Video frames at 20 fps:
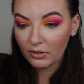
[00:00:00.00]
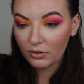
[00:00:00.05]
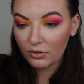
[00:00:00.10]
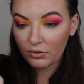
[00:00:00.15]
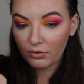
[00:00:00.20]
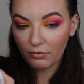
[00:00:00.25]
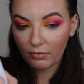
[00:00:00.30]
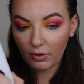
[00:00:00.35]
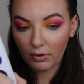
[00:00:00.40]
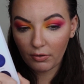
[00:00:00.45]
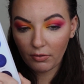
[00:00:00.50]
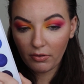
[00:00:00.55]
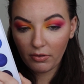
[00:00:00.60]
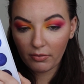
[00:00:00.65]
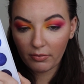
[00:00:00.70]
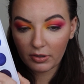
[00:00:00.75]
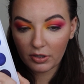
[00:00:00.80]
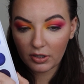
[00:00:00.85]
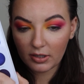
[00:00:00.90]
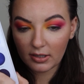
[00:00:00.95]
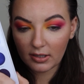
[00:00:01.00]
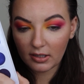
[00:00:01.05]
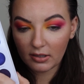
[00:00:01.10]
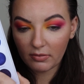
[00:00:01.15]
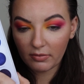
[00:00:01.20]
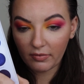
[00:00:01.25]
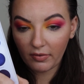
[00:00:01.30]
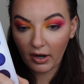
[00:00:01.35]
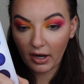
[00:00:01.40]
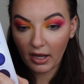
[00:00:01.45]
Truth, which is
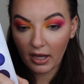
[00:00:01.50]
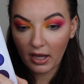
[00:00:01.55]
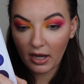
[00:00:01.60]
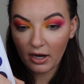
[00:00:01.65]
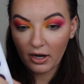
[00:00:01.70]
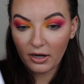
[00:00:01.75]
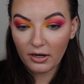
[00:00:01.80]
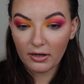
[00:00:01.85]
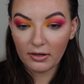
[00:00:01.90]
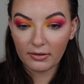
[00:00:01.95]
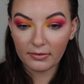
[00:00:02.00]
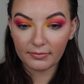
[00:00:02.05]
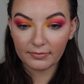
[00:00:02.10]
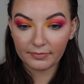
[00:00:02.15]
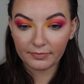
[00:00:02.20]
this one right here.